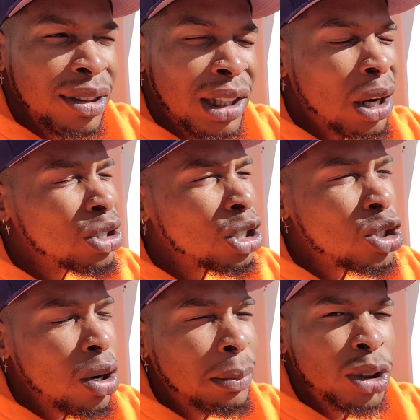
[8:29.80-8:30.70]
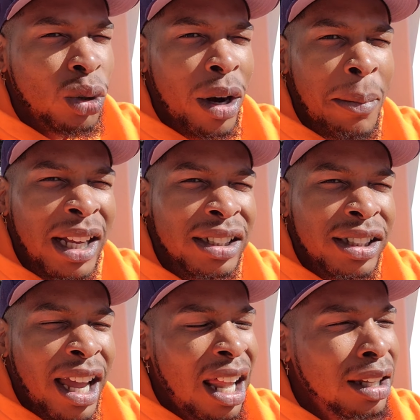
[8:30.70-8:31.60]
There is a Trump store in my
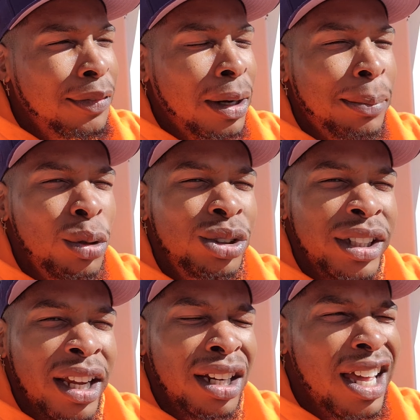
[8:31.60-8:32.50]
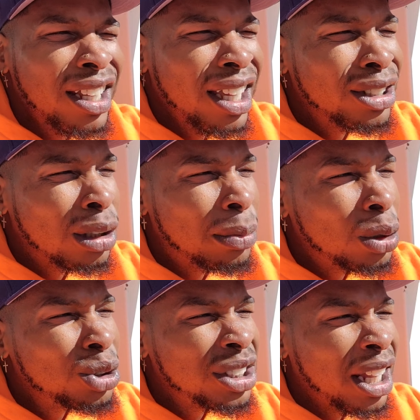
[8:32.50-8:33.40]
state. I live in a blue state. Connecticut is a
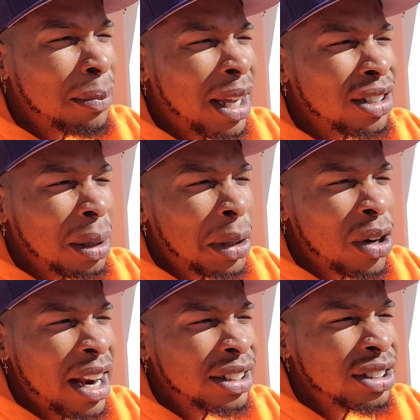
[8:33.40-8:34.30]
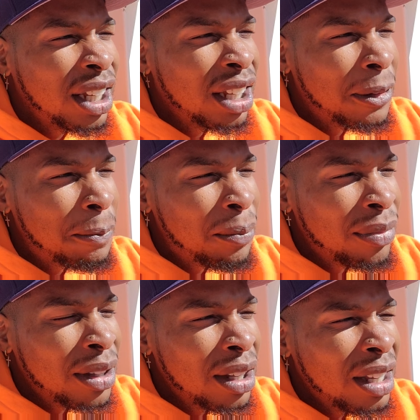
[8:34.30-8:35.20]
blue state, man, Democratic state.
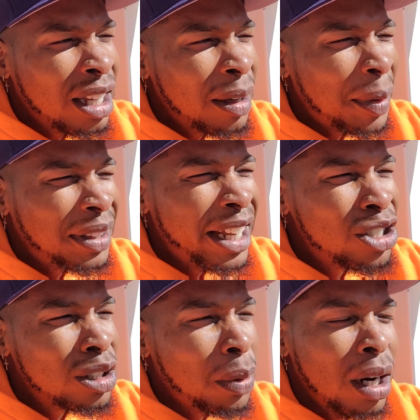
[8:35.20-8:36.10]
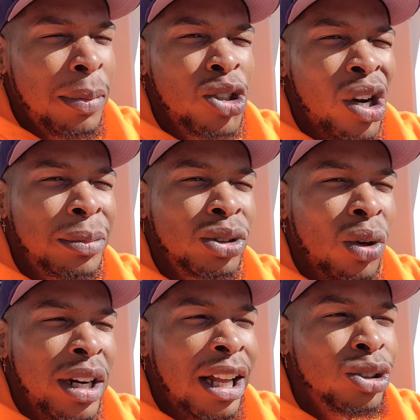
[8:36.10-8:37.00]
But they just put up a Trump
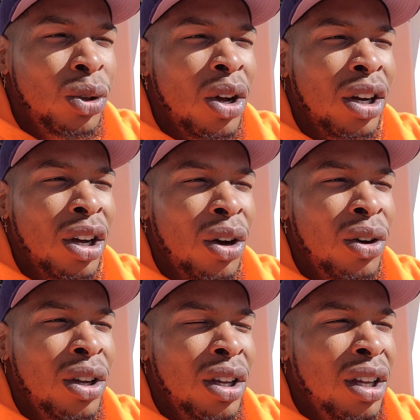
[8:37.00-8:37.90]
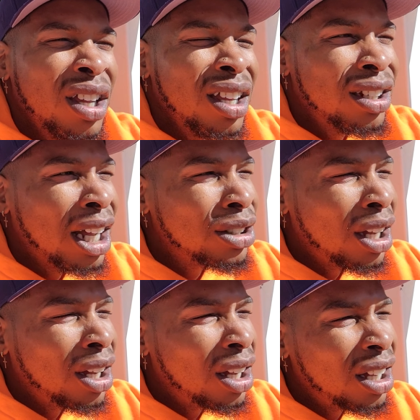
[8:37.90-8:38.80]
store not too long ago, not
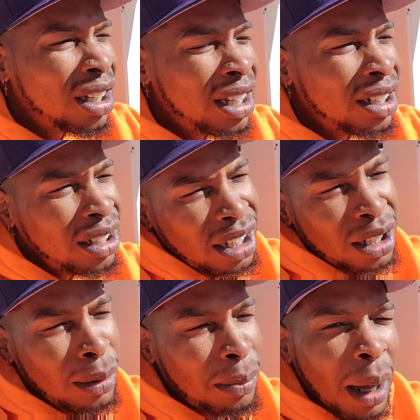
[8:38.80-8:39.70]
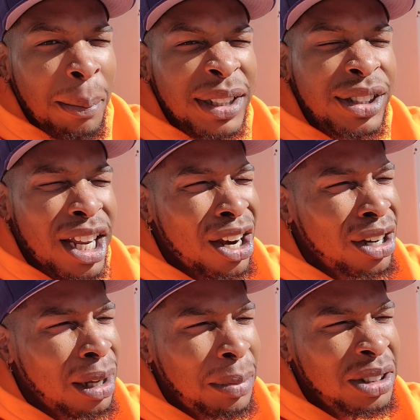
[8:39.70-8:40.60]
in a busy
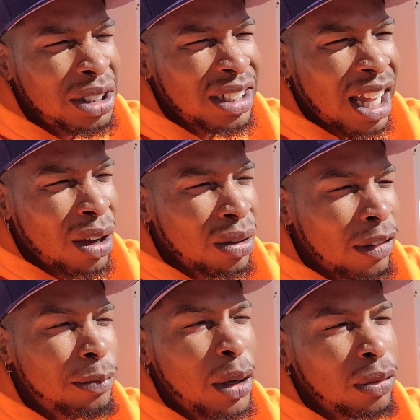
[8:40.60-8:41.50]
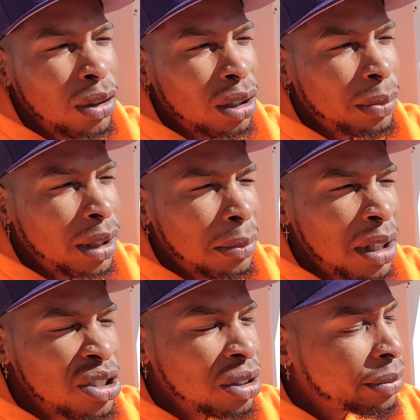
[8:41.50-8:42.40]
area, a busy town of Milford, pretty
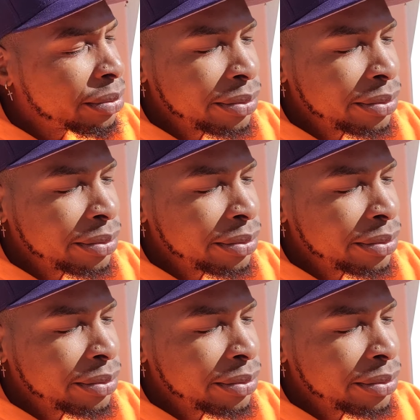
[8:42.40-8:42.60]
much.